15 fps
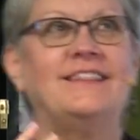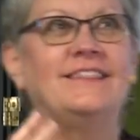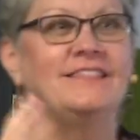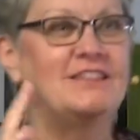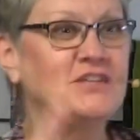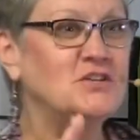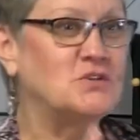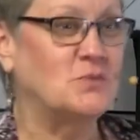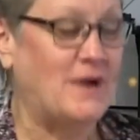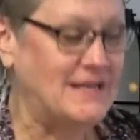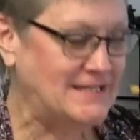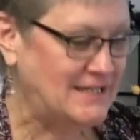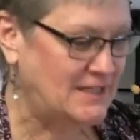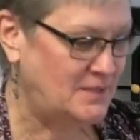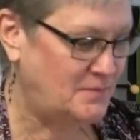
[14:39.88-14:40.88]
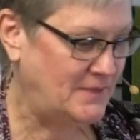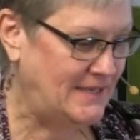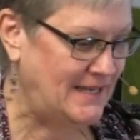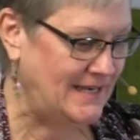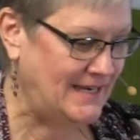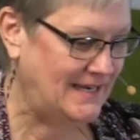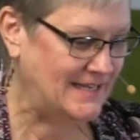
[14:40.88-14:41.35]
This is why I said at the
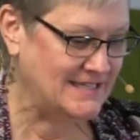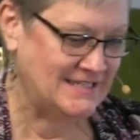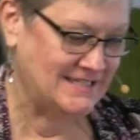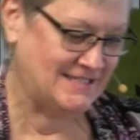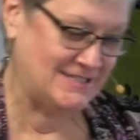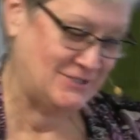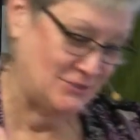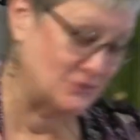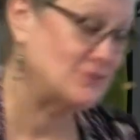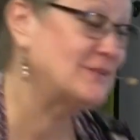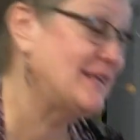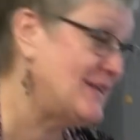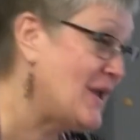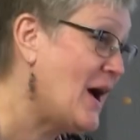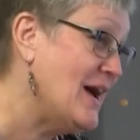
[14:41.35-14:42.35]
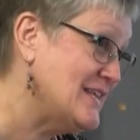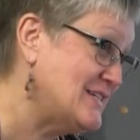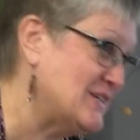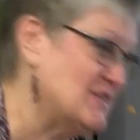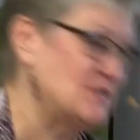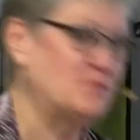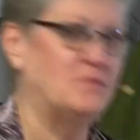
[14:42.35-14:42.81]
beginning, this is certainly not
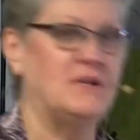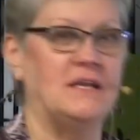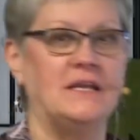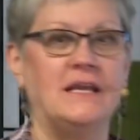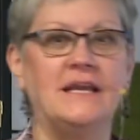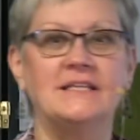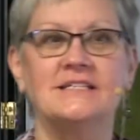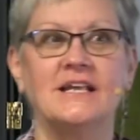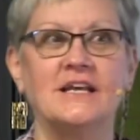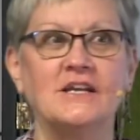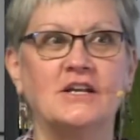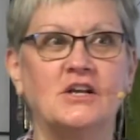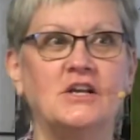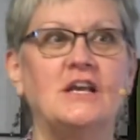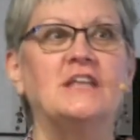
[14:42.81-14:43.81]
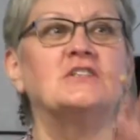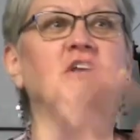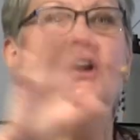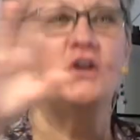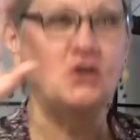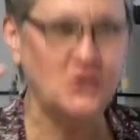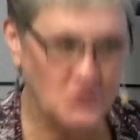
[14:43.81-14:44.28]
just me. It's
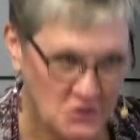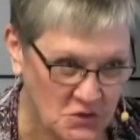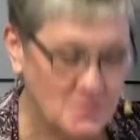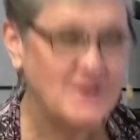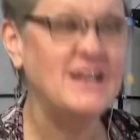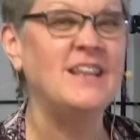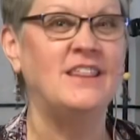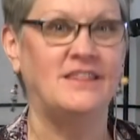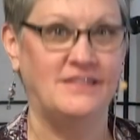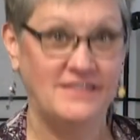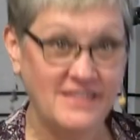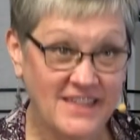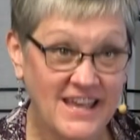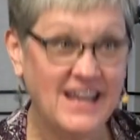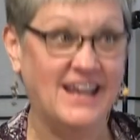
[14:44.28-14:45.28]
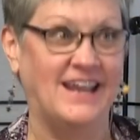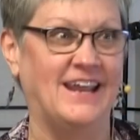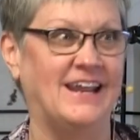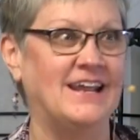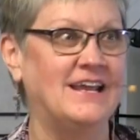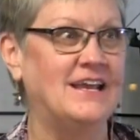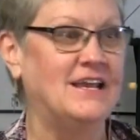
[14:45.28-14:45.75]
a human
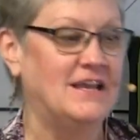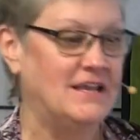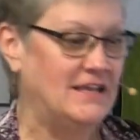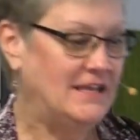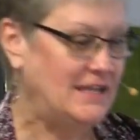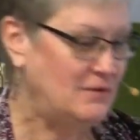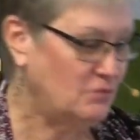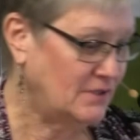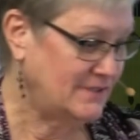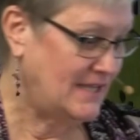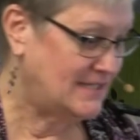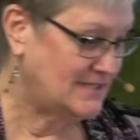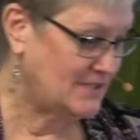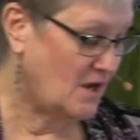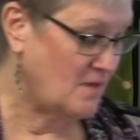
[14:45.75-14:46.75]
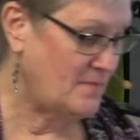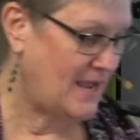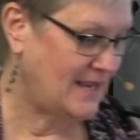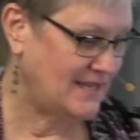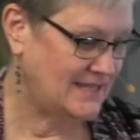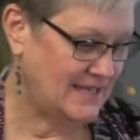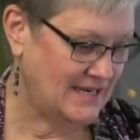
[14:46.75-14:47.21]
thing. He wrote that song
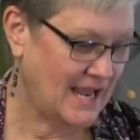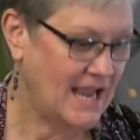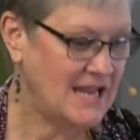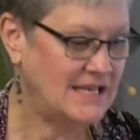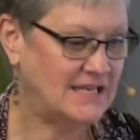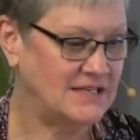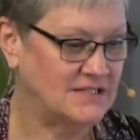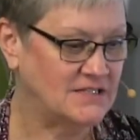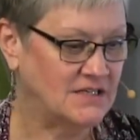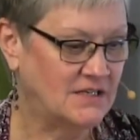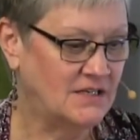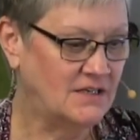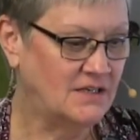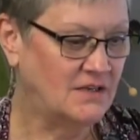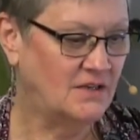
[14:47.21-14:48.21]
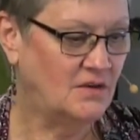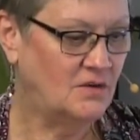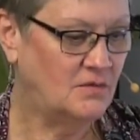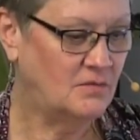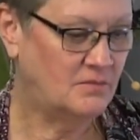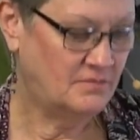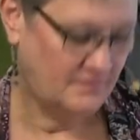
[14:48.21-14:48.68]
back in the 90s,
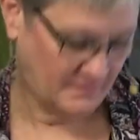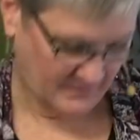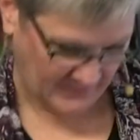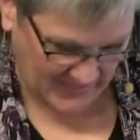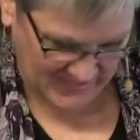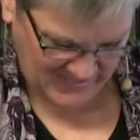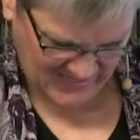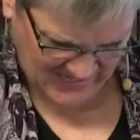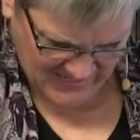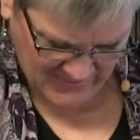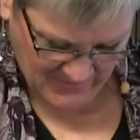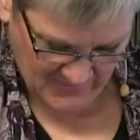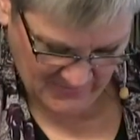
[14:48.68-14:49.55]
I think.